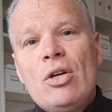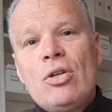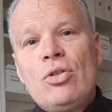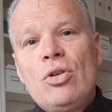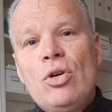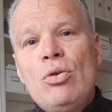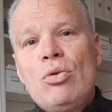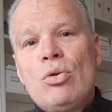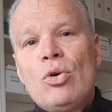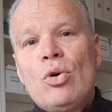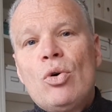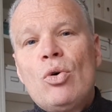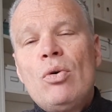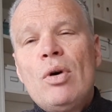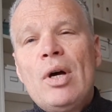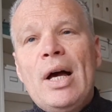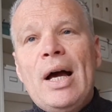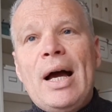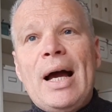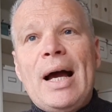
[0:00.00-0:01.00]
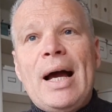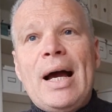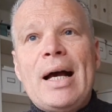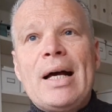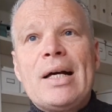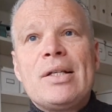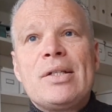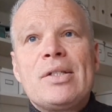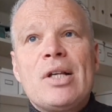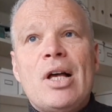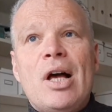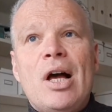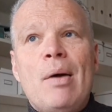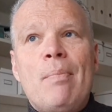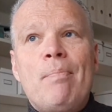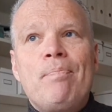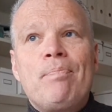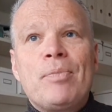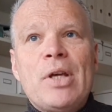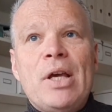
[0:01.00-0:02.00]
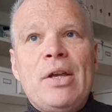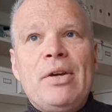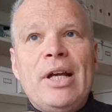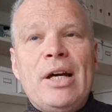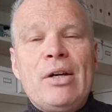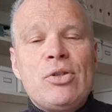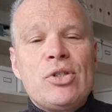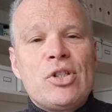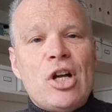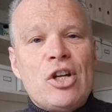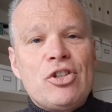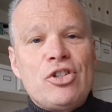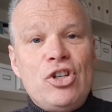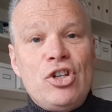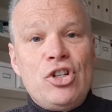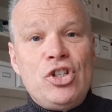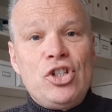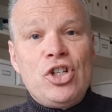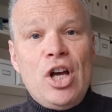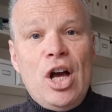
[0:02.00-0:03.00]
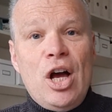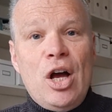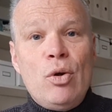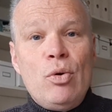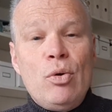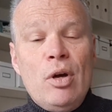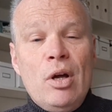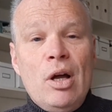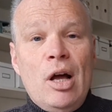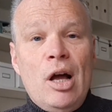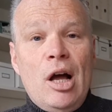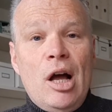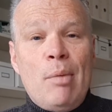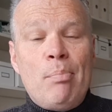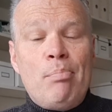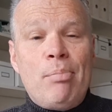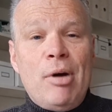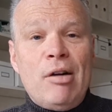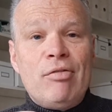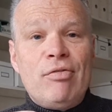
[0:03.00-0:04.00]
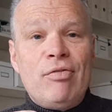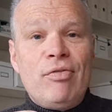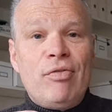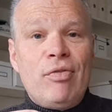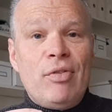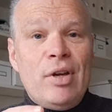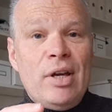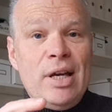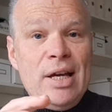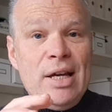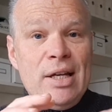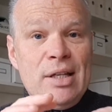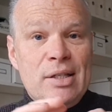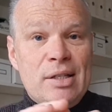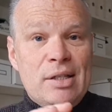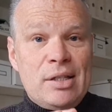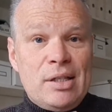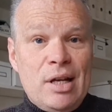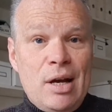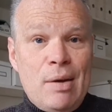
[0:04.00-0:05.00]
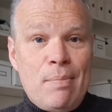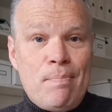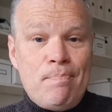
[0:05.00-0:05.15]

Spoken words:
Google has now started to show above its